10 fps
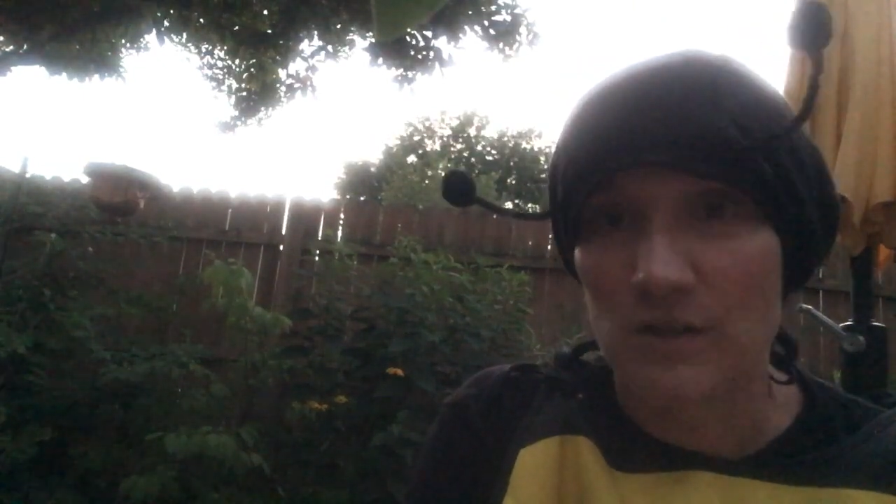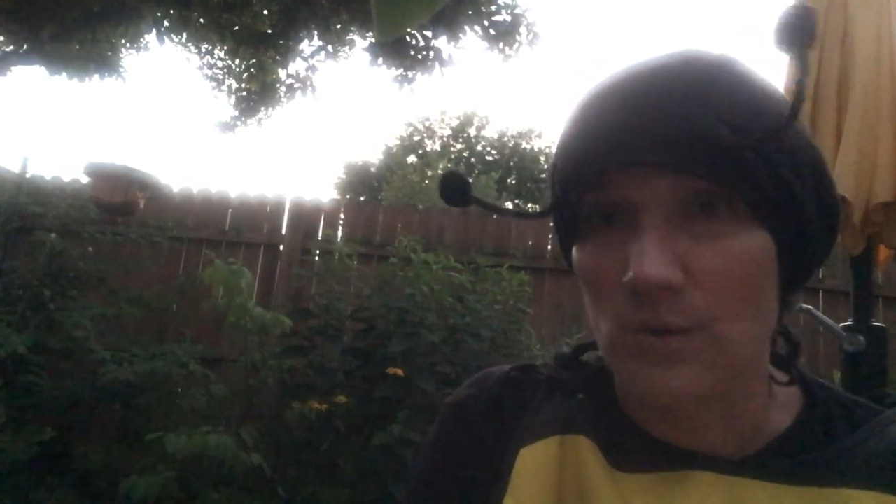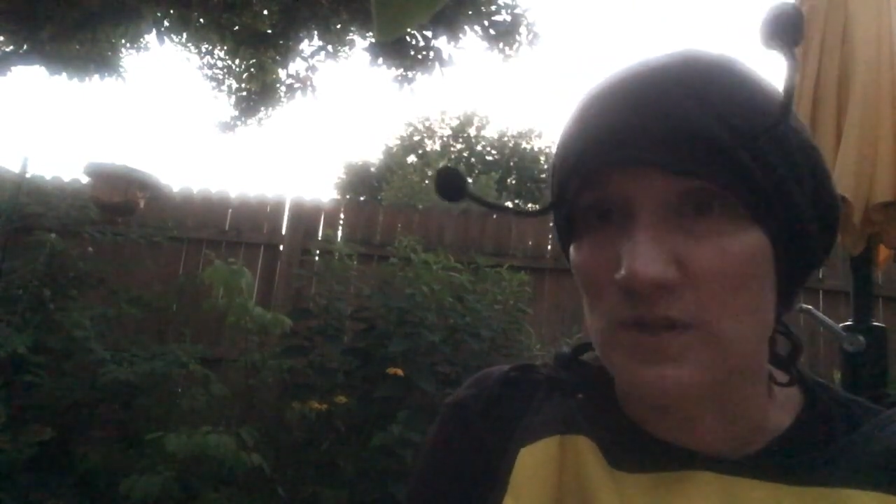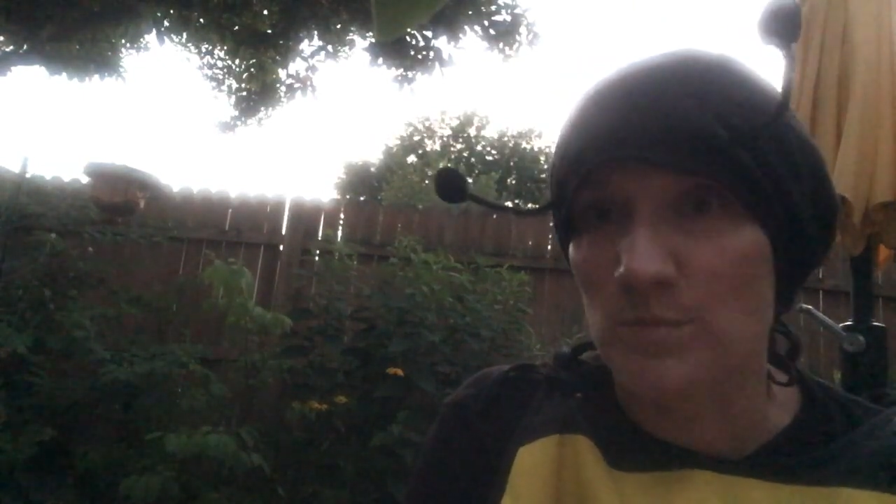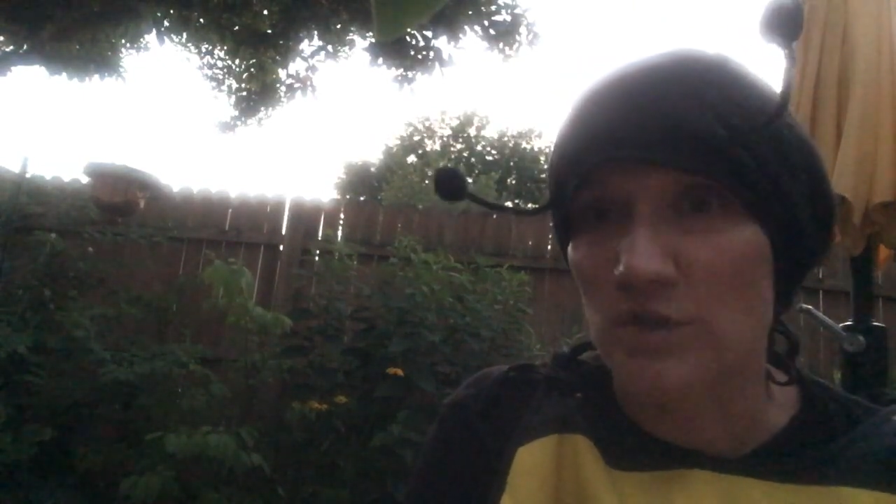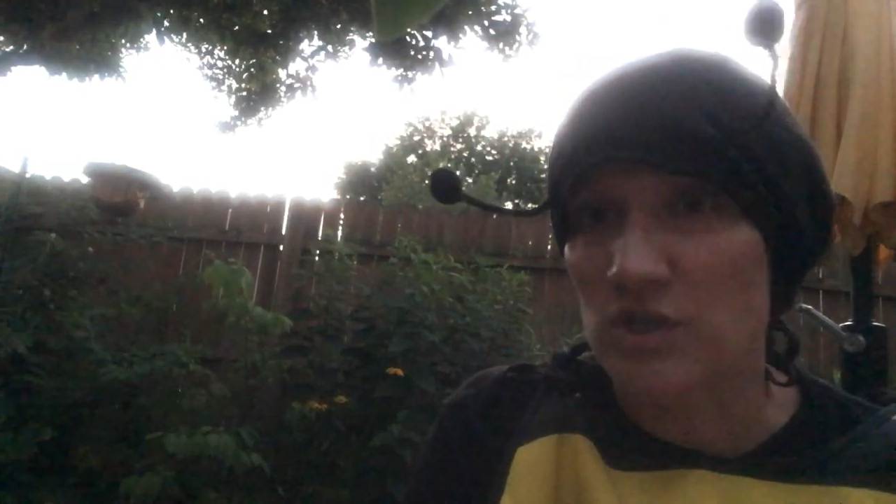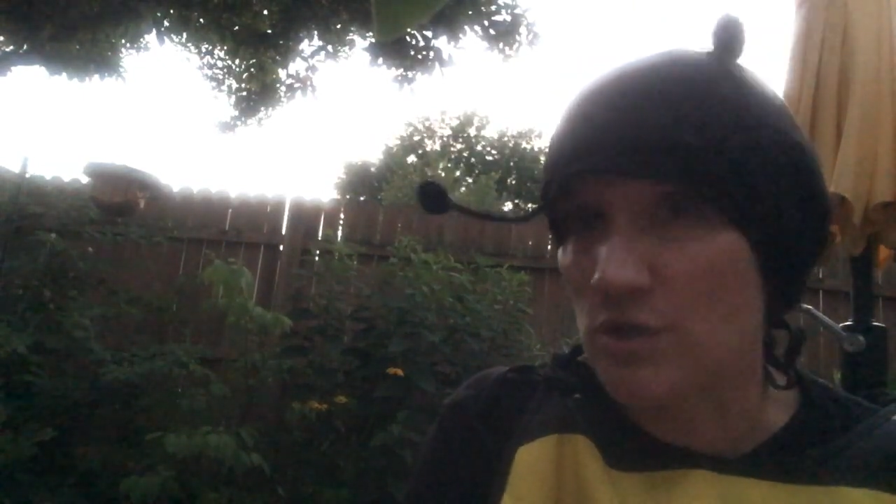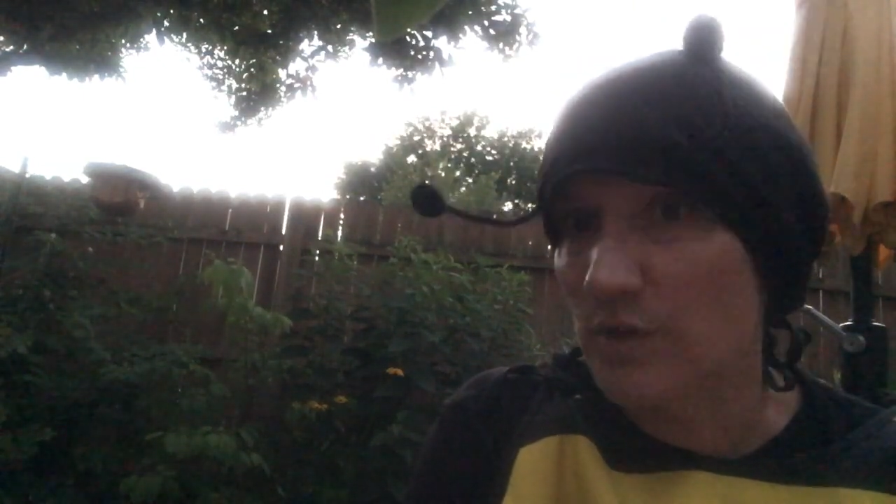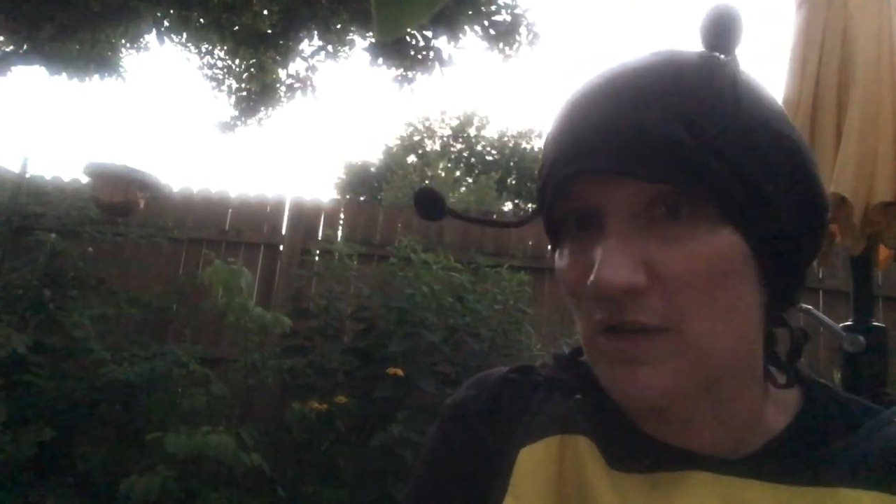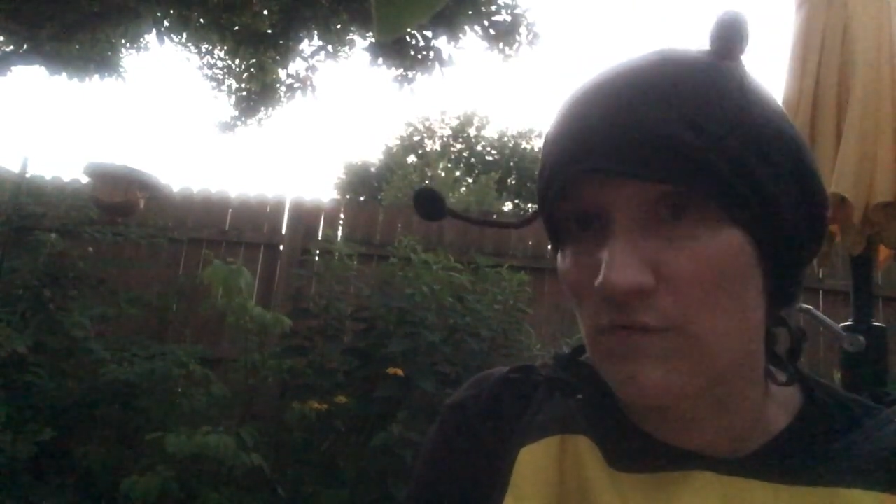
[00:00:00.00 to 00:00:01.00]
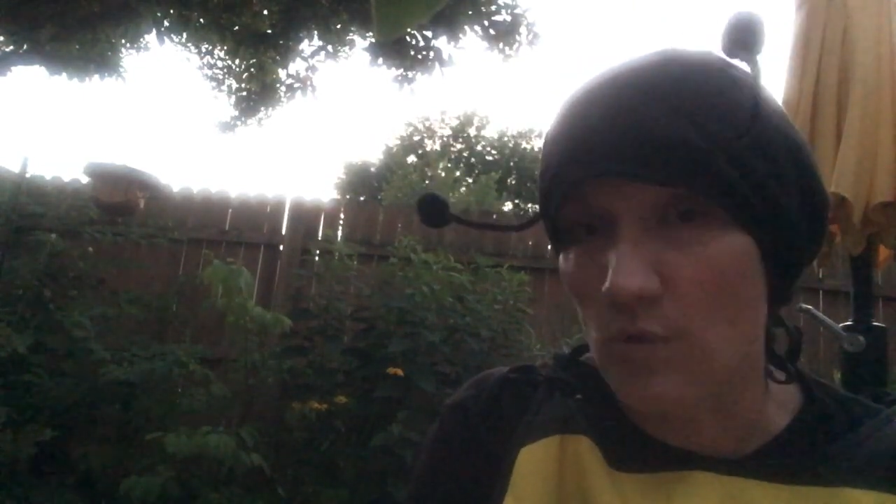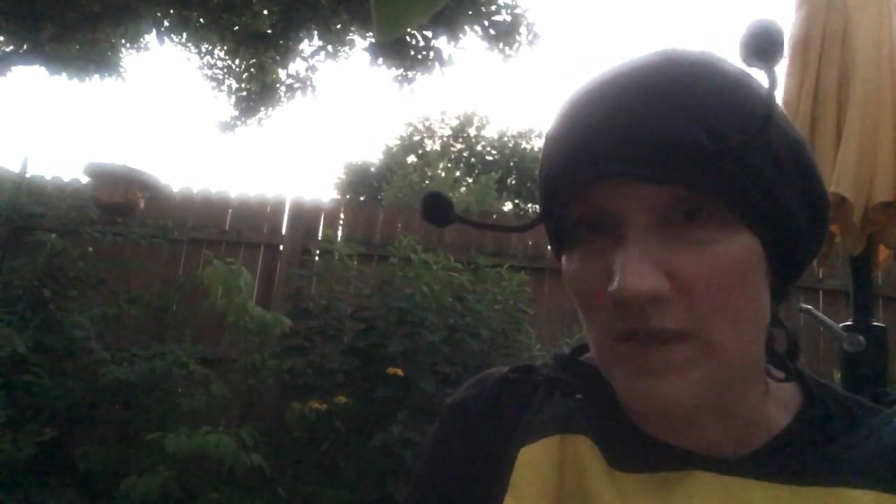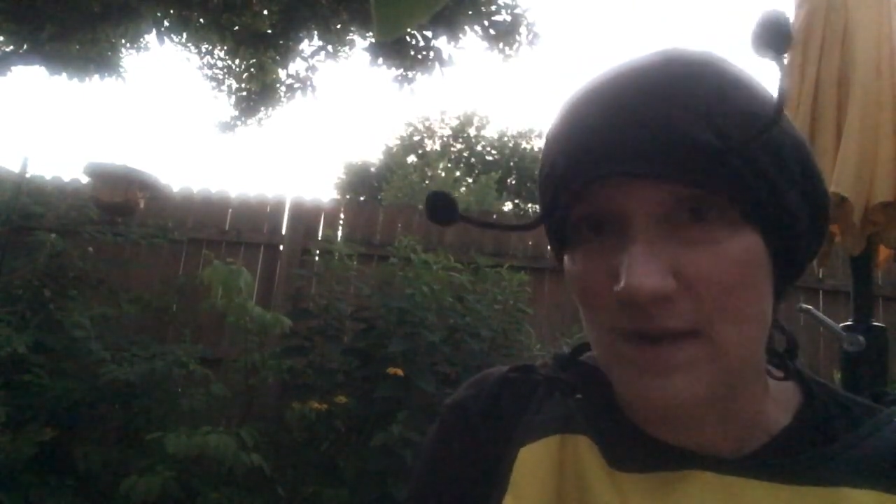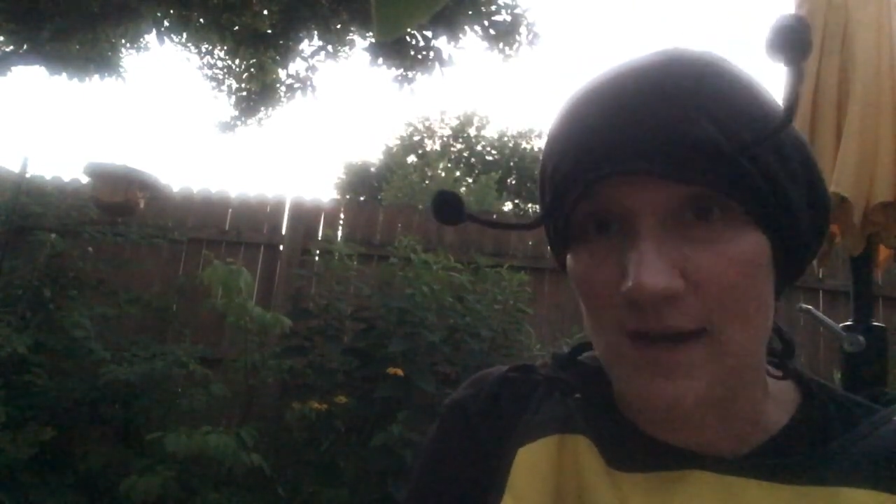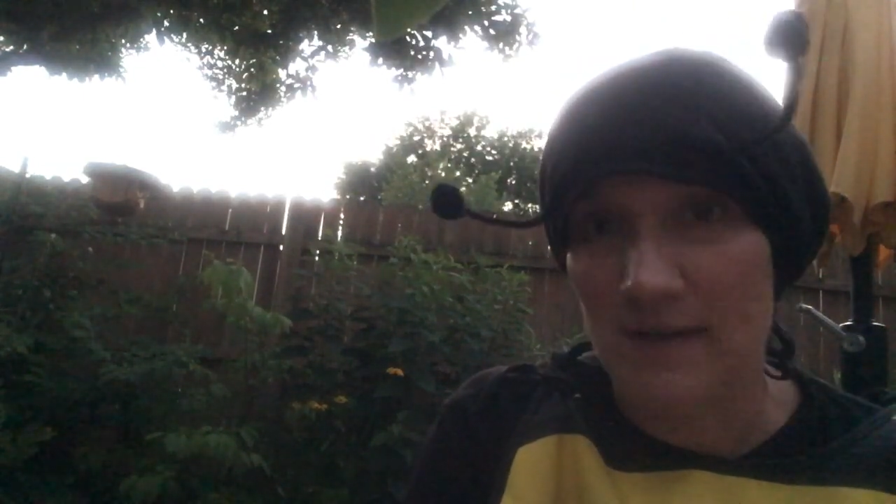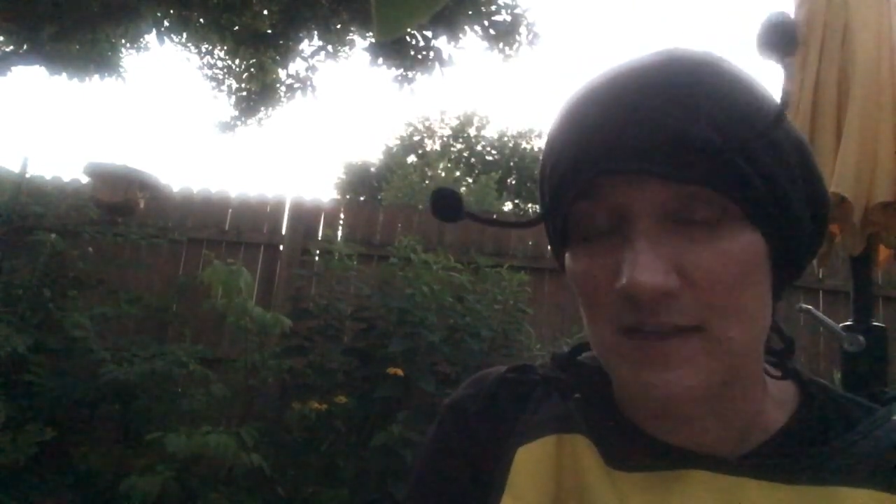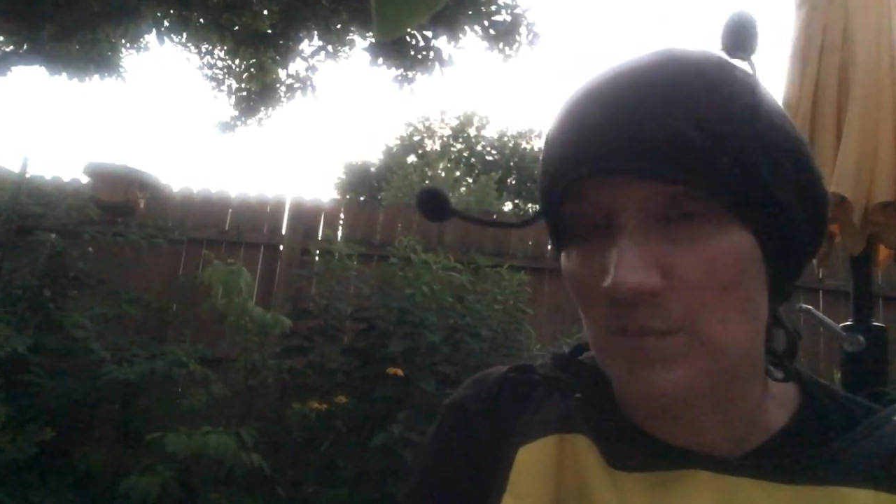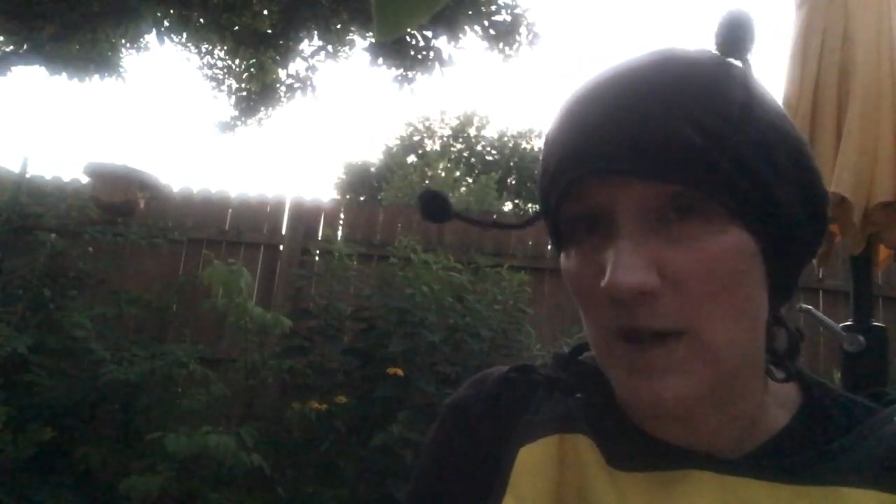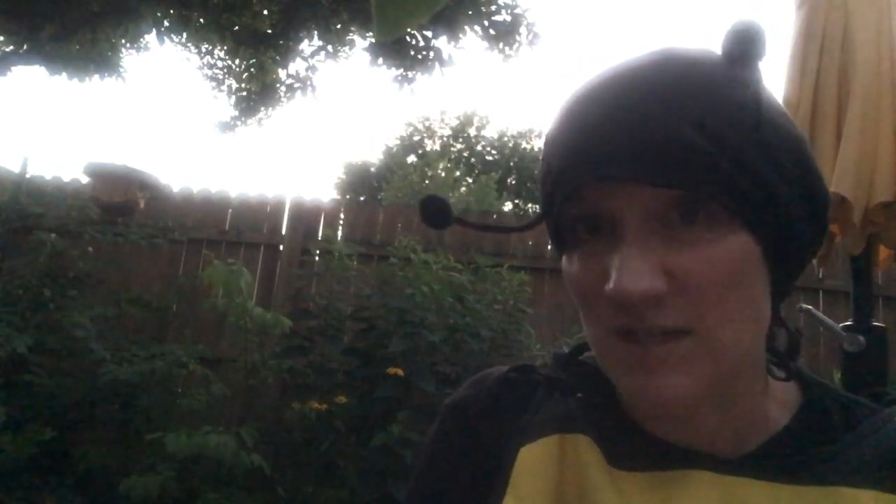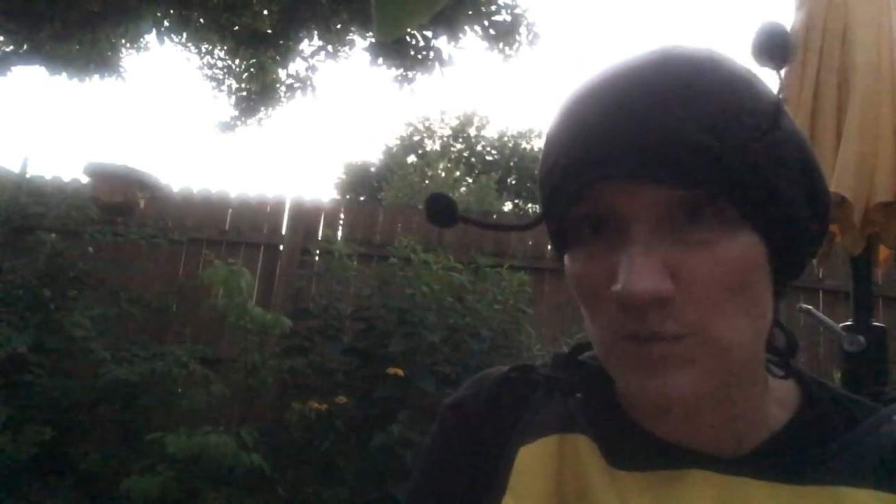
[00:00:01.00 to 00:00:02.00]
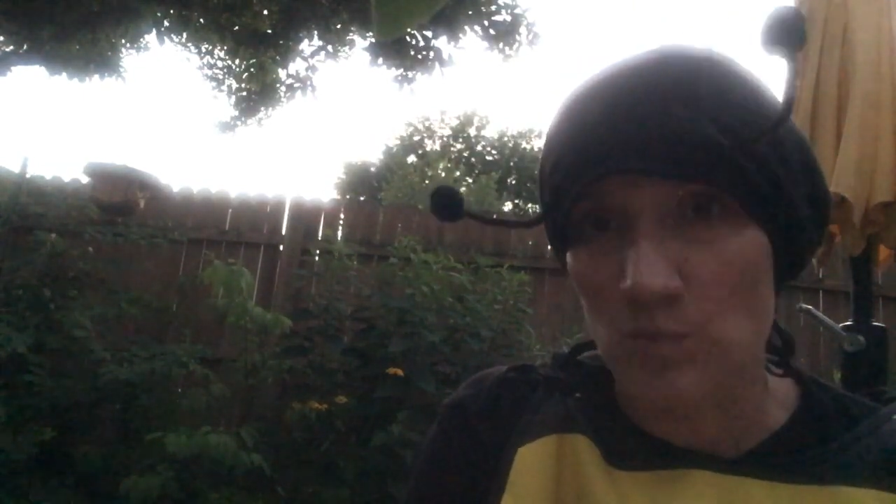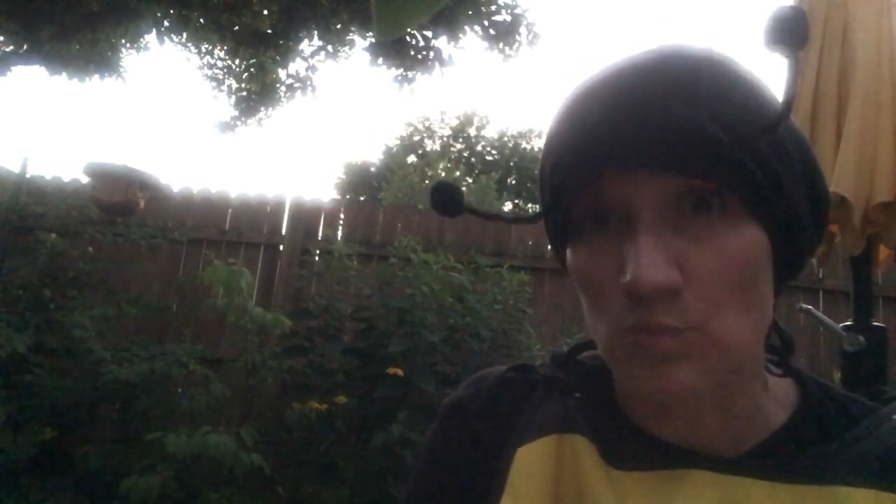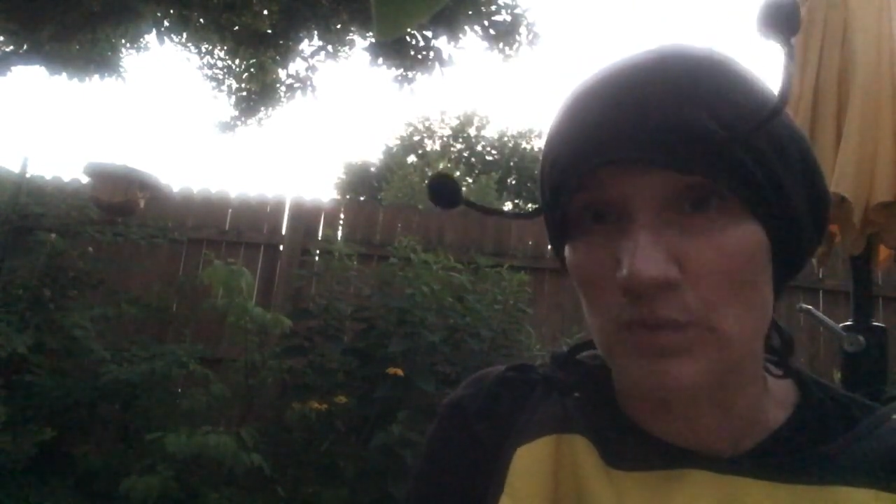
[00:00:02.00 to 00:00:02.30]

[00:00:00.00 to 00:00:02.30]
As much as you can avoid that as possible,